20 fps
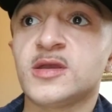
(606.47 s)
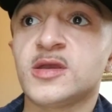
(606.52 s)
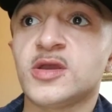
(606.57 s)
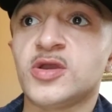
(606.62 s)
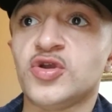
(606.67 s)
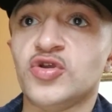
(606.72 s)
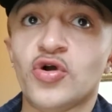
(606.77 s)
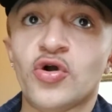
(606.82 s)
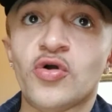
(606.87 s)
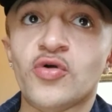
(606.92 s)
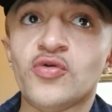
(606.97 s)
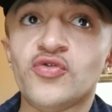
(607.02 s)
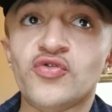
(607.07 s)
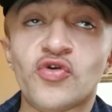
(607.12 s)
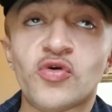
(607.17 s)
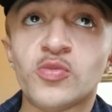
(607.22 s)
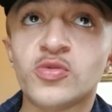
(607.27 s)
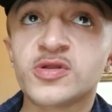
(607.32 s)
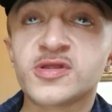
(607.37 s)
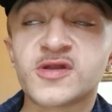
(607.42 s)
you know,
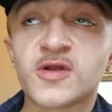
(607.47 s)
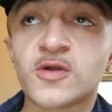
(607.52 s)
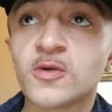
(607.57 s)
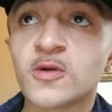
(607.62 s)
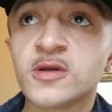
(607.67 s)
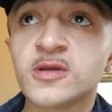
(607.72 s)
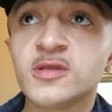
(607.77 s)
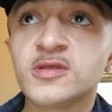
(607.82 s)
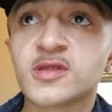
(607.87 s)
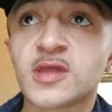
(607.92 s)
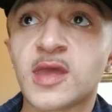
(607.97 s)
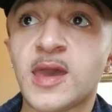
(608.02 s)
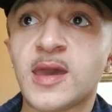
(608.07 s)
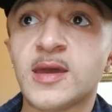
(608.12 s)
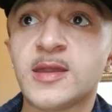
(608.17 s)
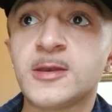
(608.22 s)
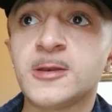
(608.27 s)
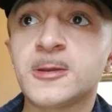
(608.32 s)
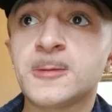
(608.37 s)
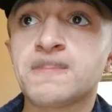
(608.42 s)
normal steroids,
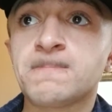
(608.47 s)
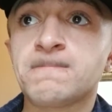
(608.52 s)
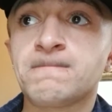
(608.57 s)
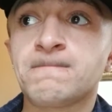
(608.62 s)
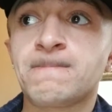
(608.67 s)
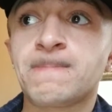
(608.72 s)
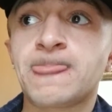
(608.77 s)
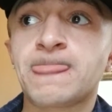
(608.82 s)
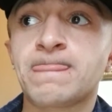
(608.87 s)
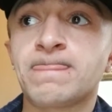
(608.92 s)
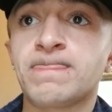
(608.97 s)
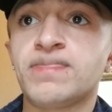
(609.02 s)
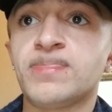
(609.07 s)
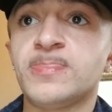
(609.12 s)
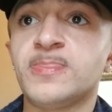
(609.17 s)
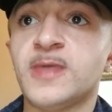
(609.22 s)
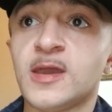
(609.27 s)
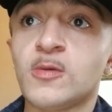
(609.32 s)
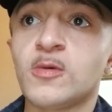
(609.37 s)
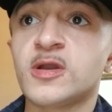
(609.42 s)
and
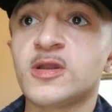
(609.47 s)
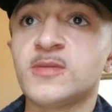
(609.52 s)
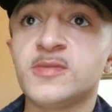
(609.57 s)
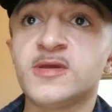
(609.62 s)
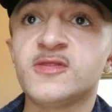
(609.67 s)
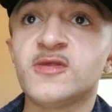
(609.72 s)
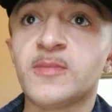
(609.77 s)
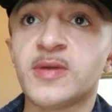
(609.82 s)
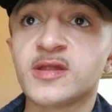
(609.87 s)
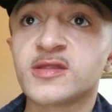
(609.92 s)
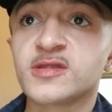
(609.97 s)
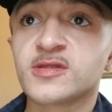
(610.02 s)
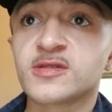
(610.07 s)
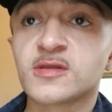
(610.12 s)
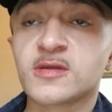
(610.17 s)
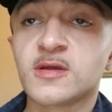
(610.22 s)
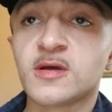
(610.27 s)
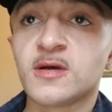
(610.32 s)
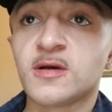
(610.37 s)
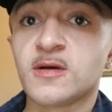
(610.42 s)
they want to be the best
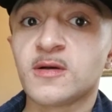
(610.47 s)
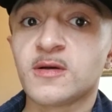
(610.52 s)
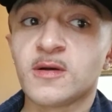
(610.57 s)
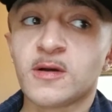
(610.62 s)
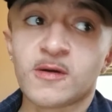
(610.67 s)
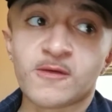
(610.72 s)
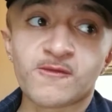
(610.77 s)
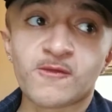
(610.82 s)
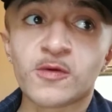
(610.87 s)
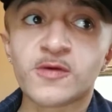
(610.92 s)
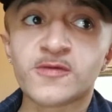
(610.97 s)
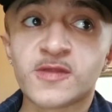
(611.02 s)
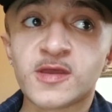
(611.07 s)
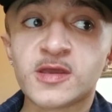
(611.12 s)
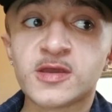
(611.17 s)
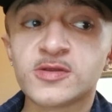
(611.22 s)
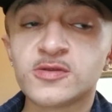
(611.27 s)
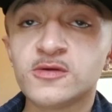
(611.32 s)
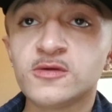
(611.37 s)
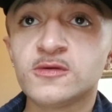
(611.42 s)
of what they
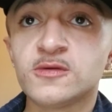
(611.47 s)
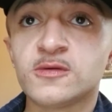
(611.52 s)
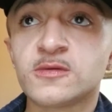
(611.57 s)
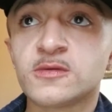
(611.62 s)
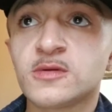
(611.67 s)
could do,